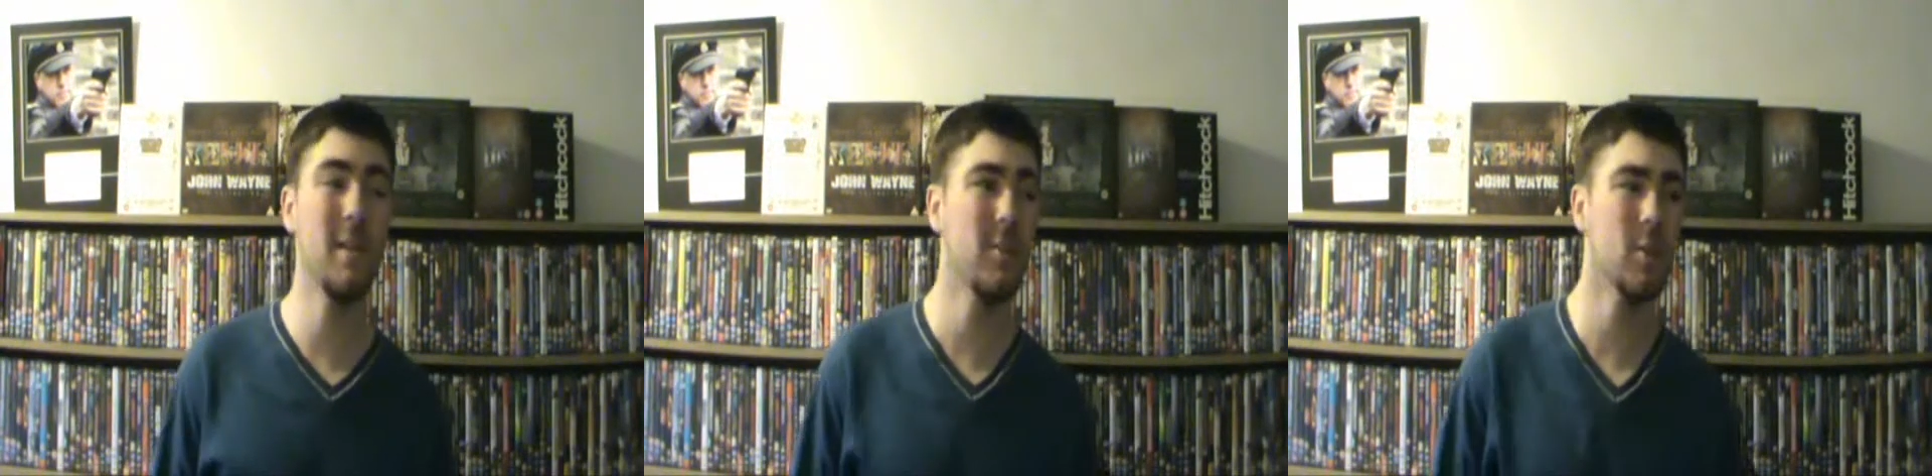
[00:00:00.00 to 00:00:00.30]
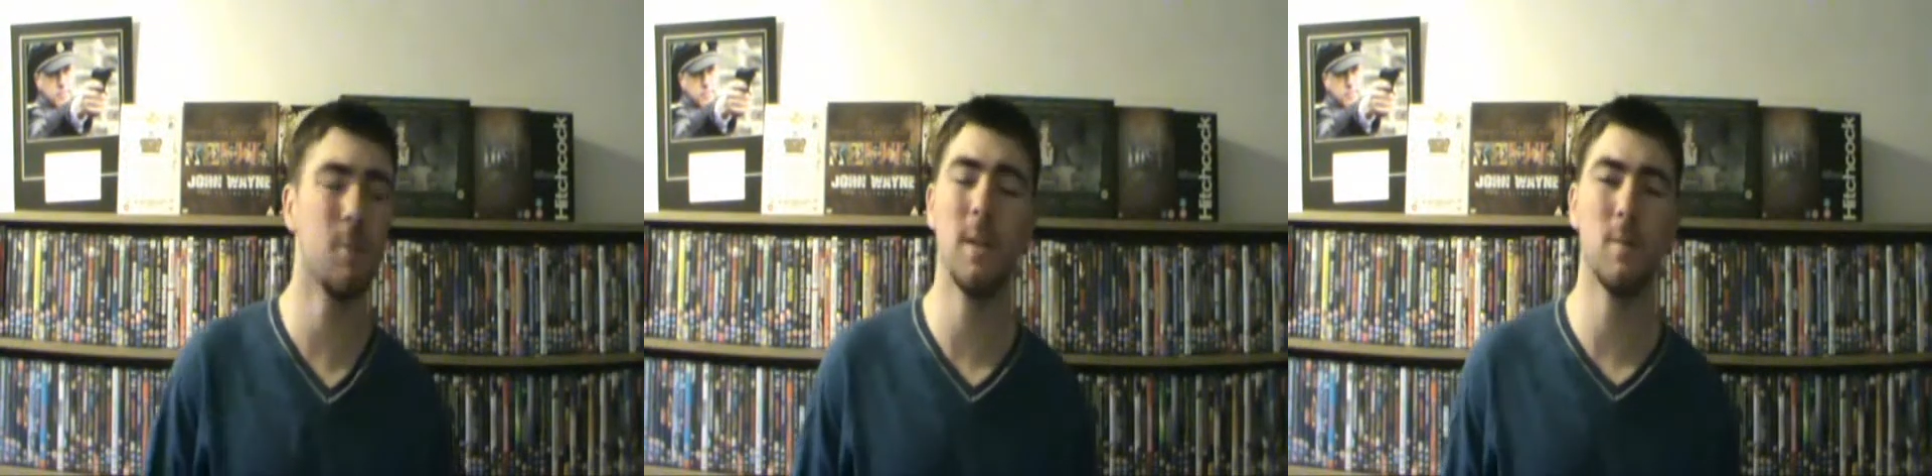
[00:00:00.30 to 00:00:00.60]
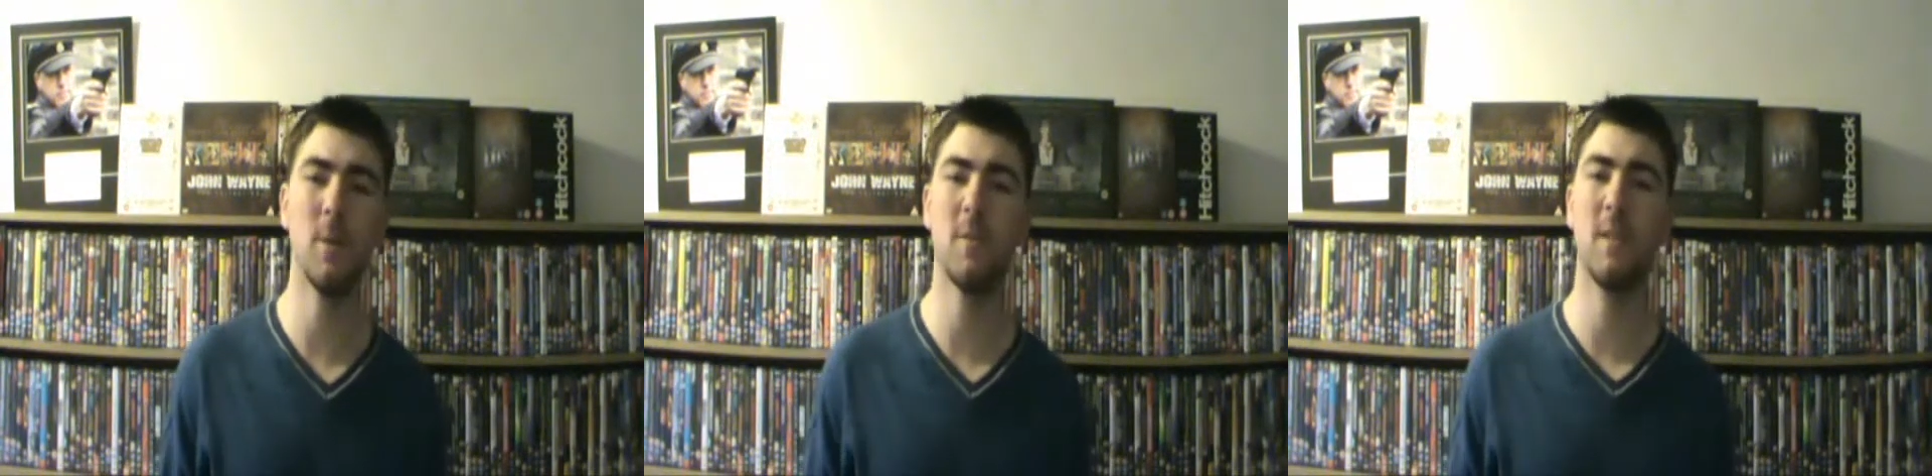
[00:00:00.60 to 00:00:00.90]
and he just spends
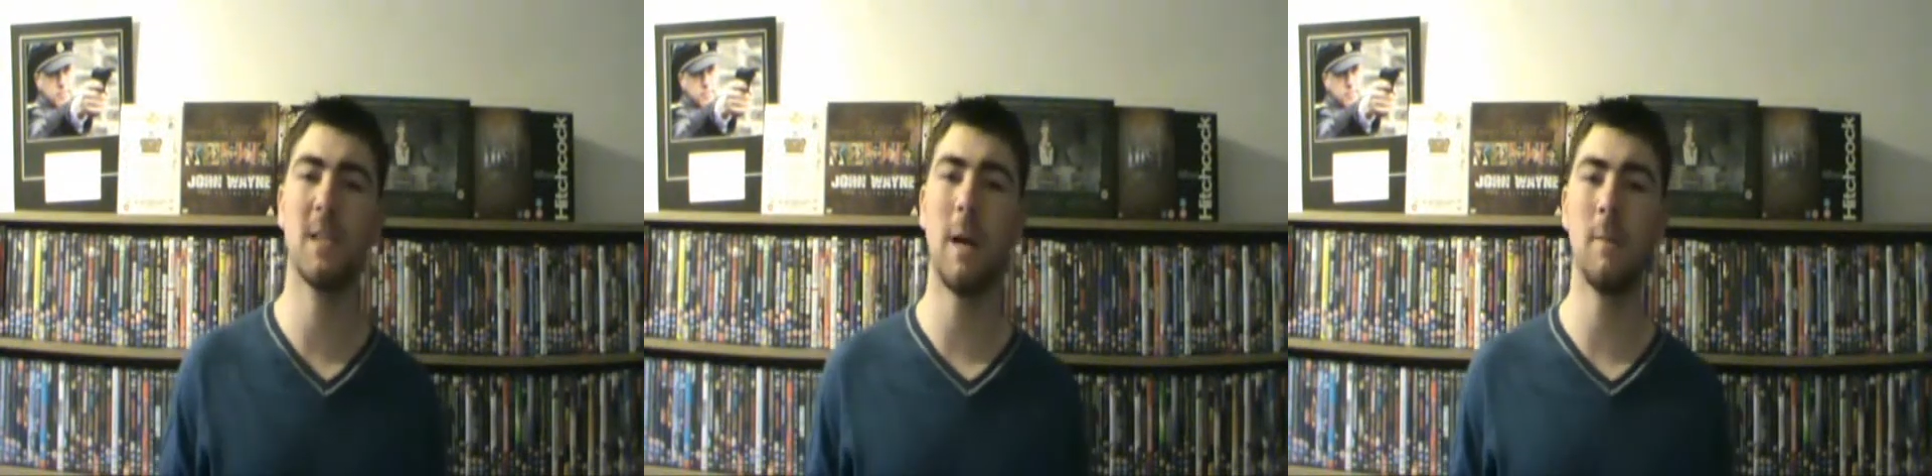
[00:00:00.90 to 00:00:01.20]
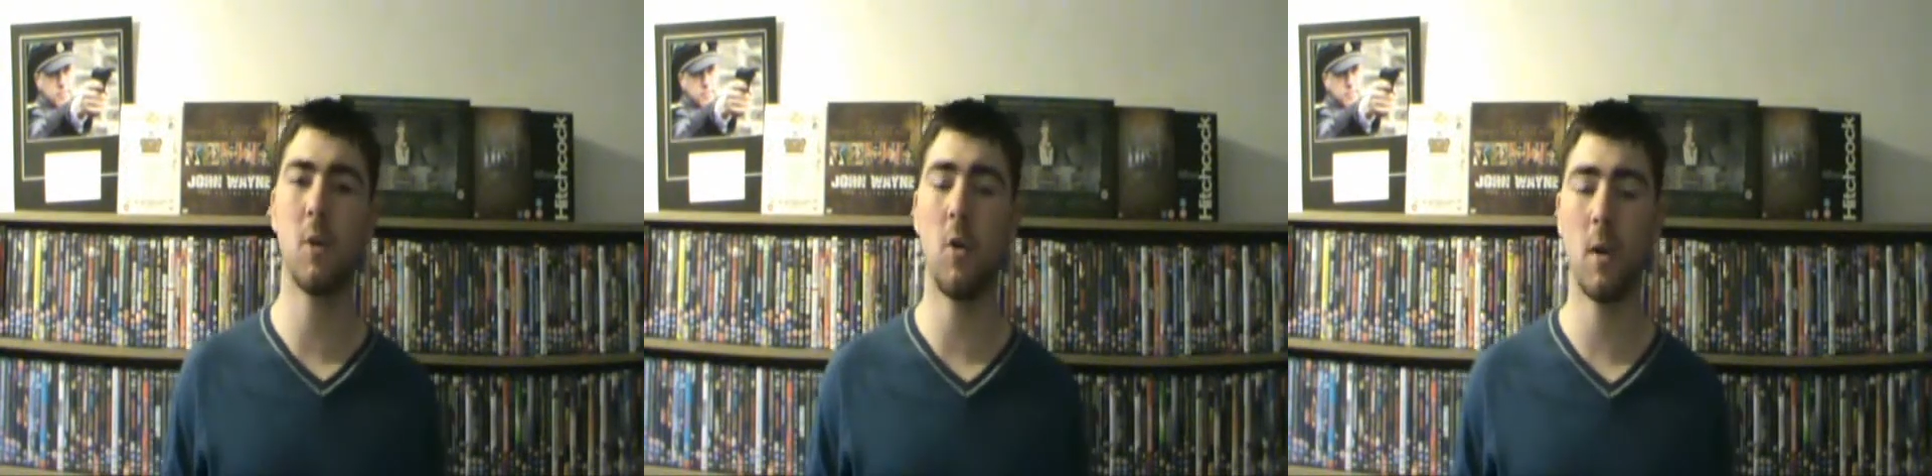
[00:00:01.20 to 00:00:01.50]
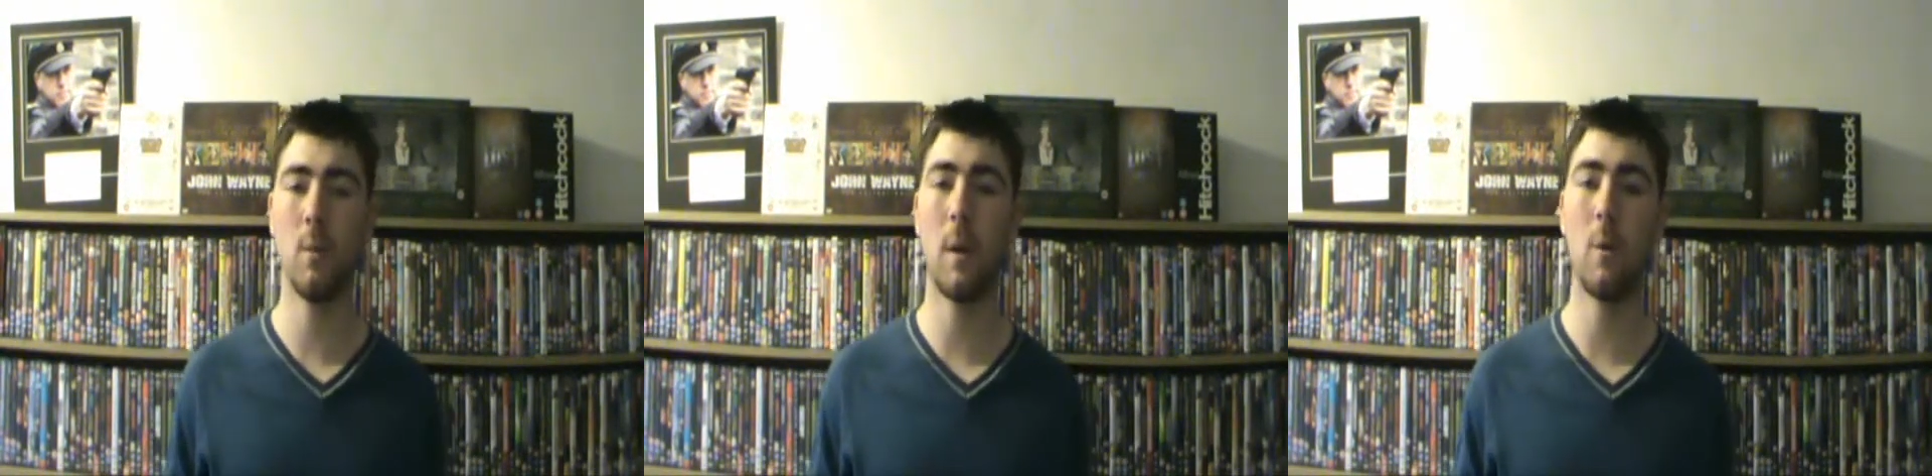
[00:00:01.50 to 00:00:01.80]
most of his time
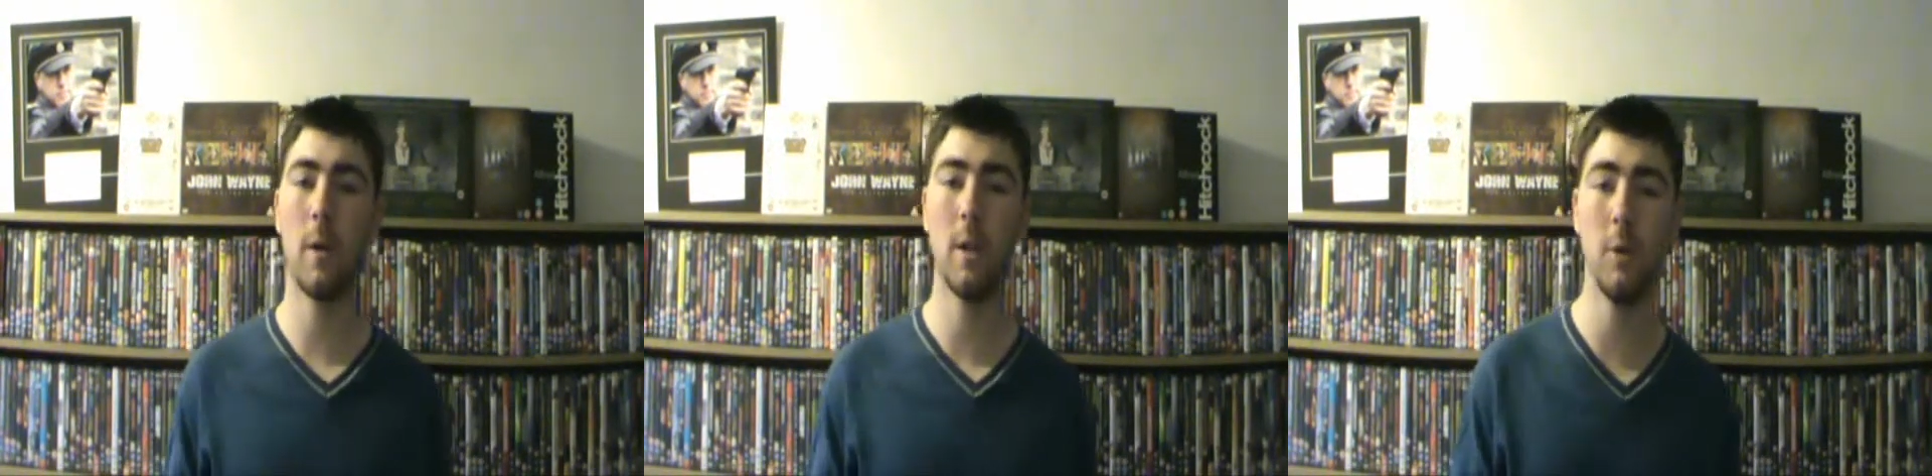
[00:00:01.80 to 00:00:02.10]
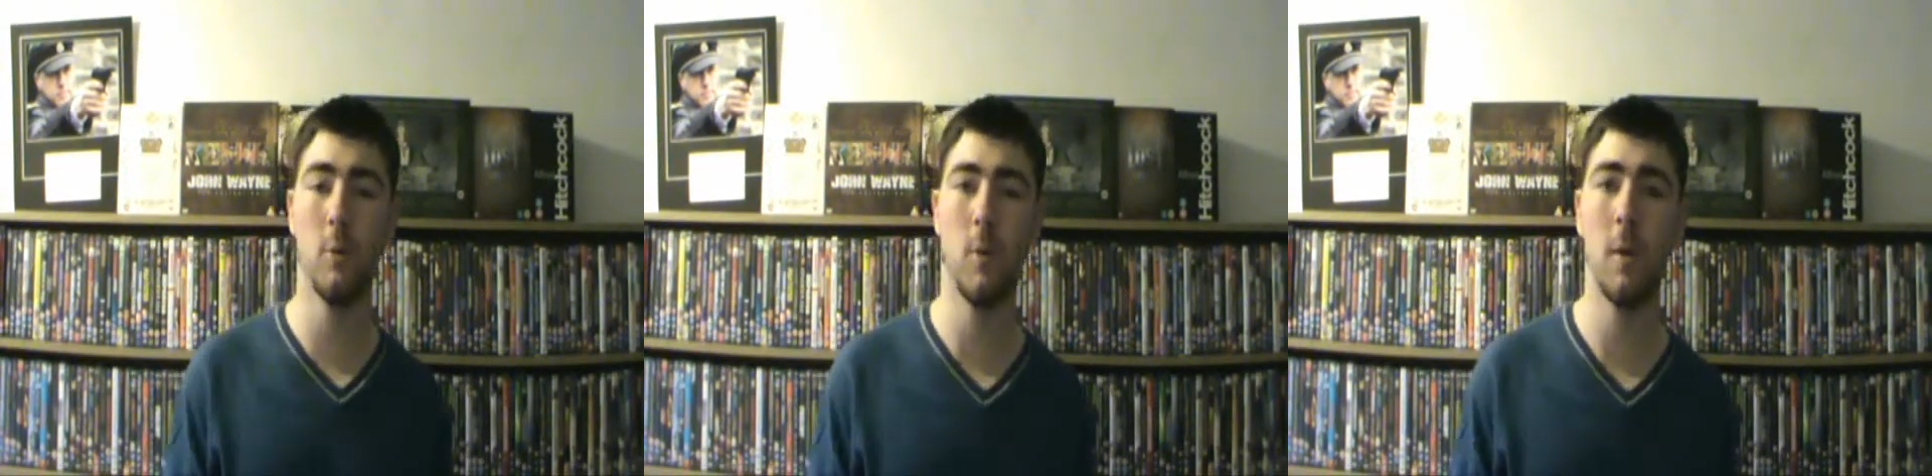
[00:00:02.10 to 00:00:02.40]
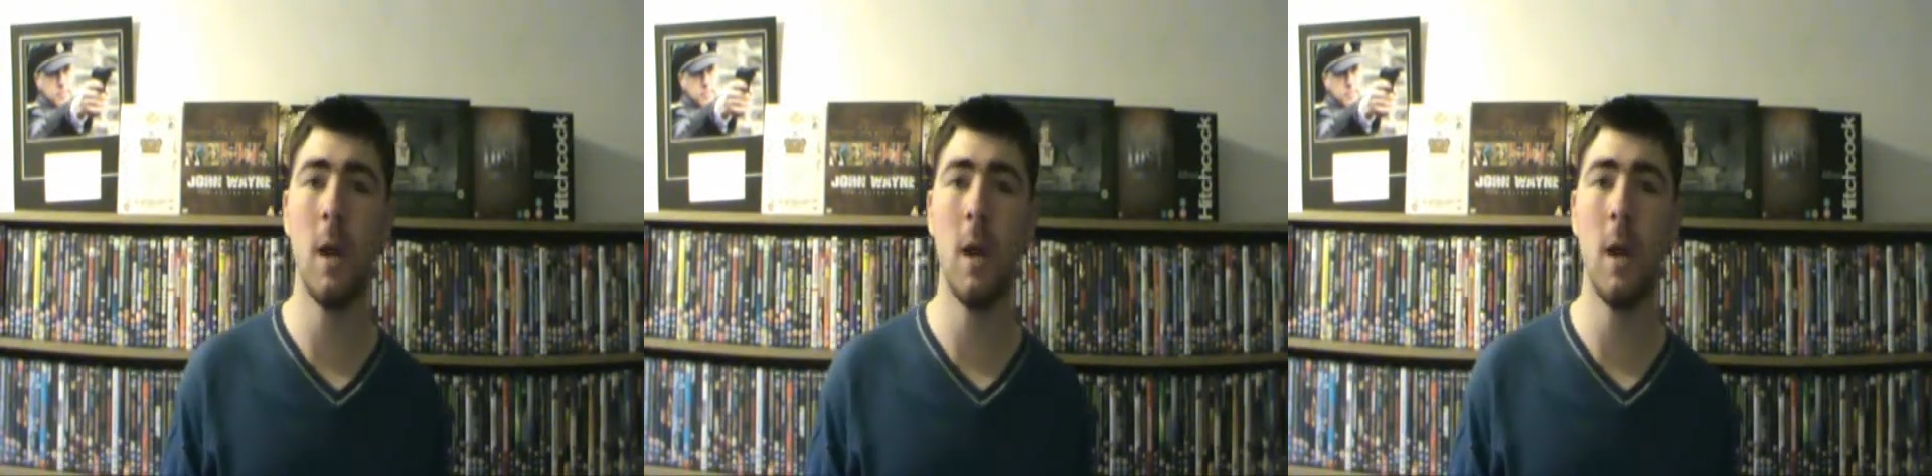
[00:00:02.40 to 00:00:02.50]
talking about Clue.